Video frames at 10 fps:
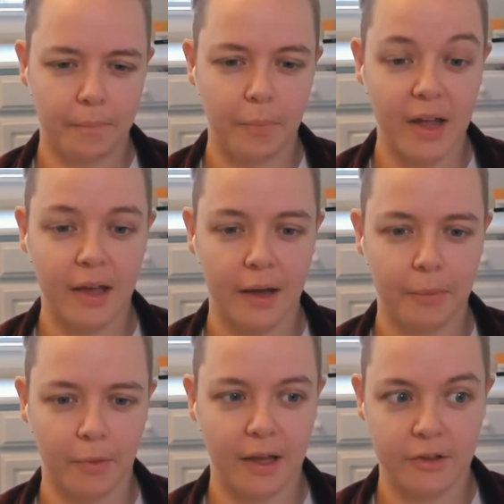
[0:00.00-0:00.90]
breakup
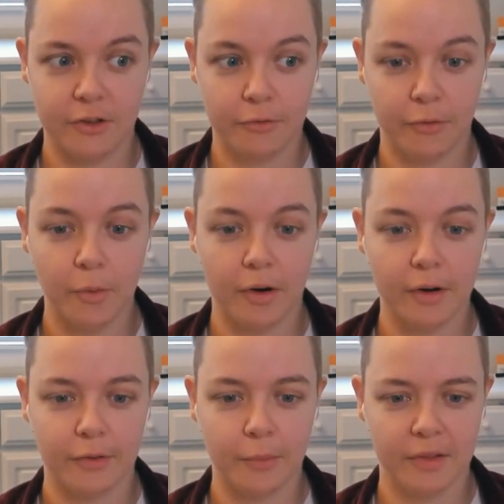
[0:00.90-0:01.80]
or like
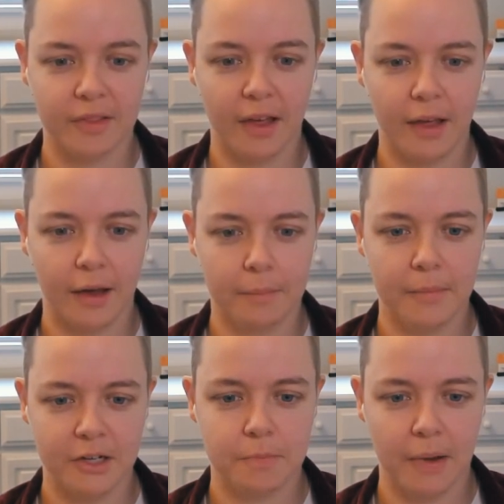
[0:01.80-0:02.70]
divorce was like a
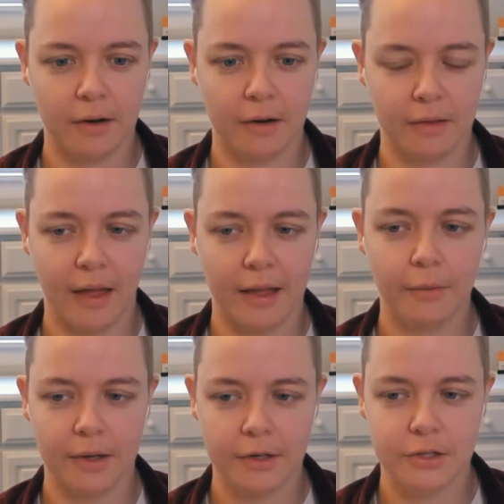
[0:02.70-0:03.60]
much better
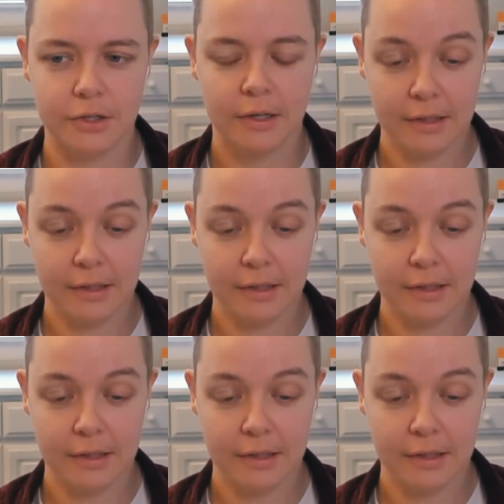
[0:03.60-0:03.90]
language.